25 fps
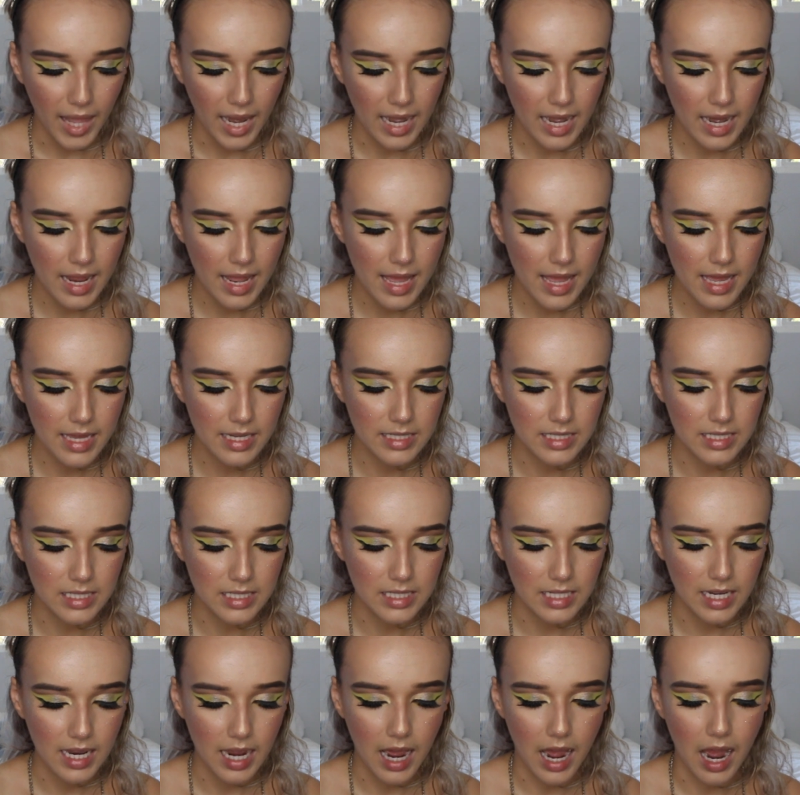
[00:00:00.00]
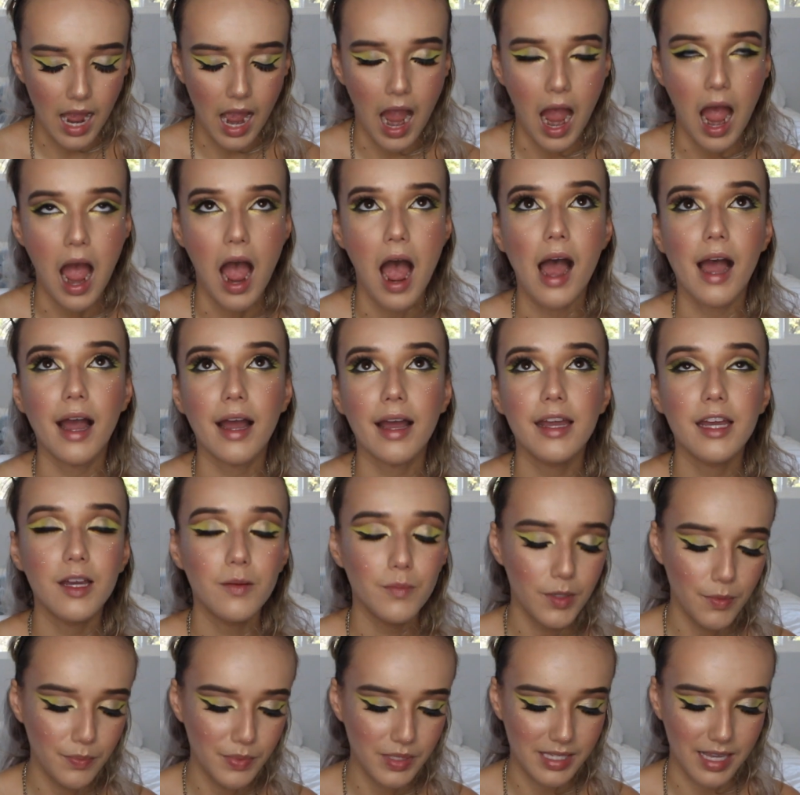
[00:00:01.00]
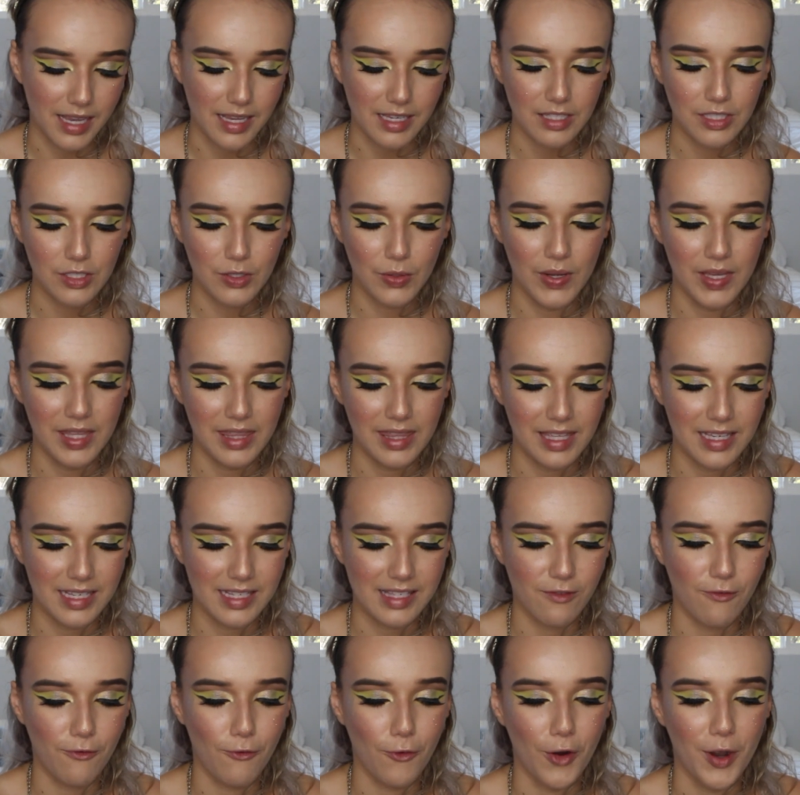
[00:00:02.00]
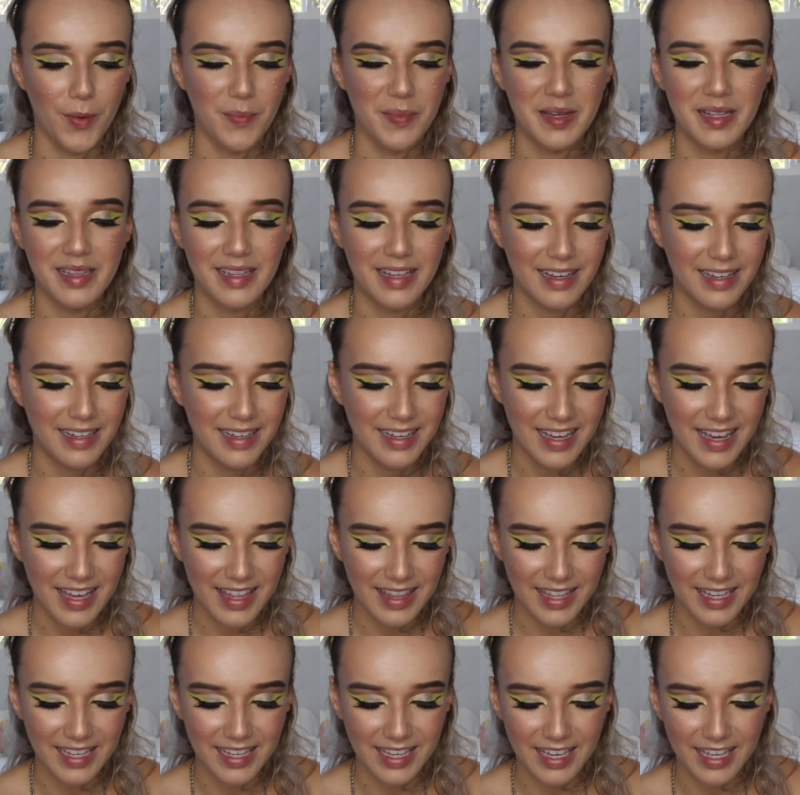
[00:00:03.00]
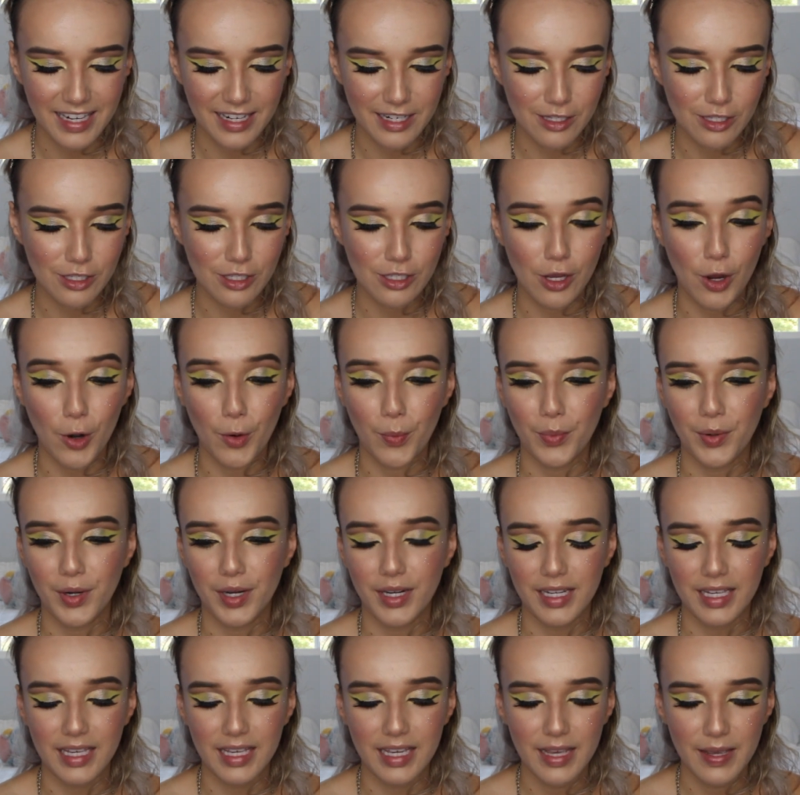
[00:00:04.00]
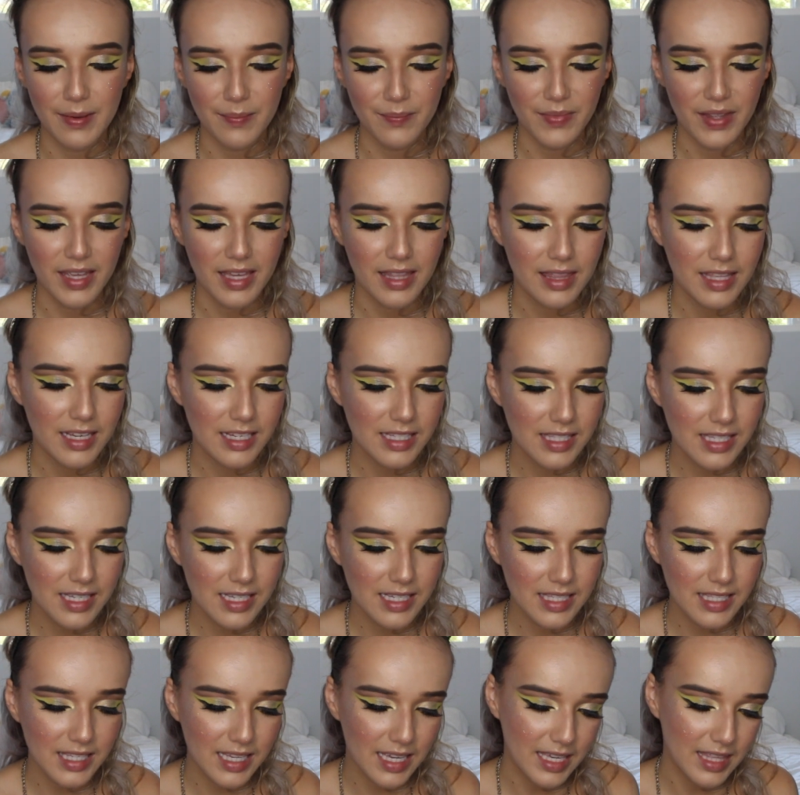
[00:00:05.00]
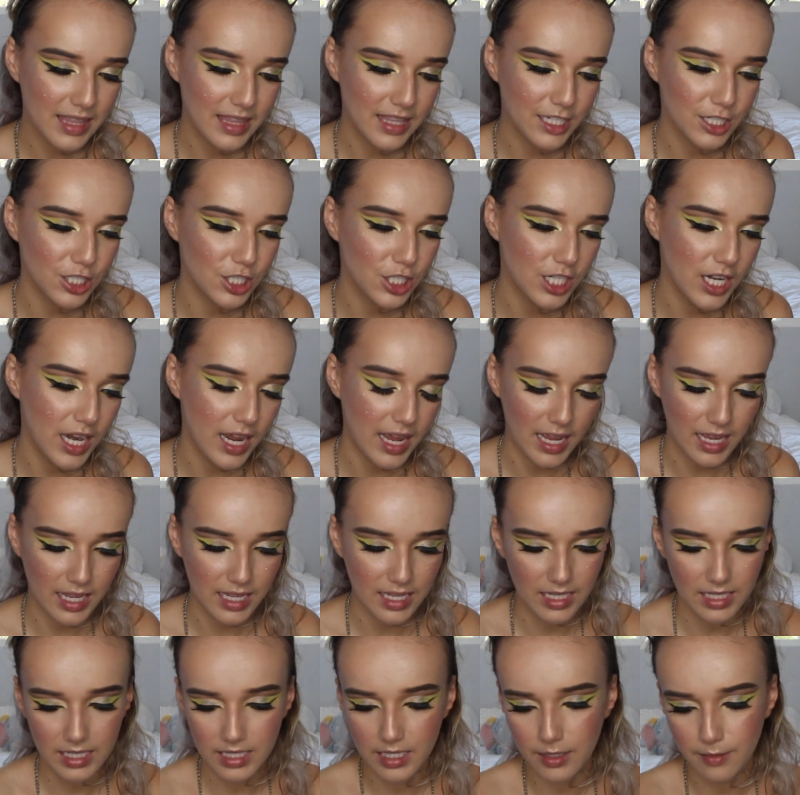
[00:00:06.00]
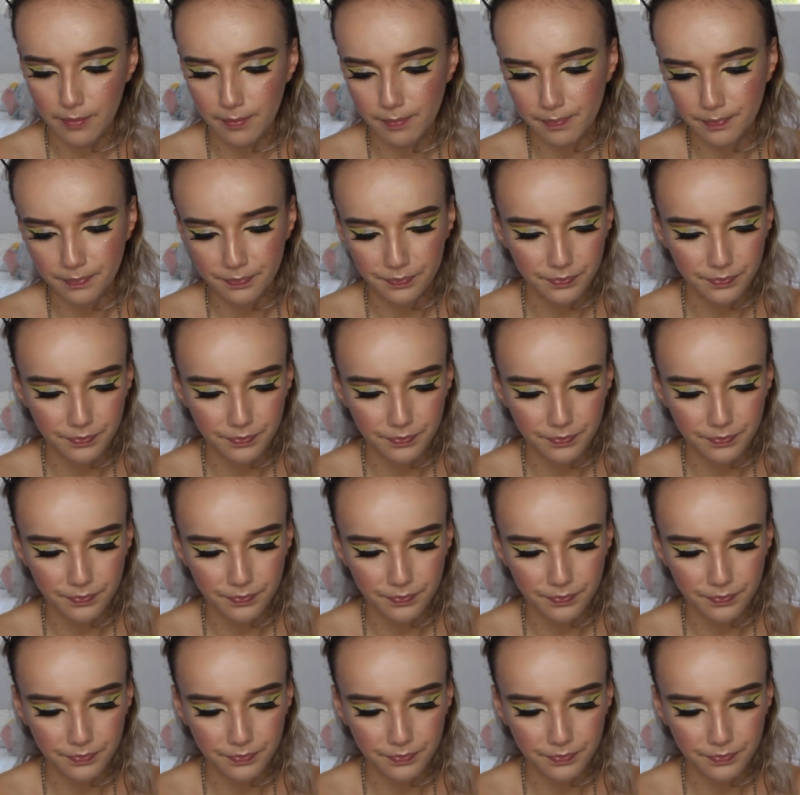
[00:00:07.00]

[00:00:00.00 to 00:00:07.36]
And I am obsessed with this formula. Like, it is so pretty. This is in the shade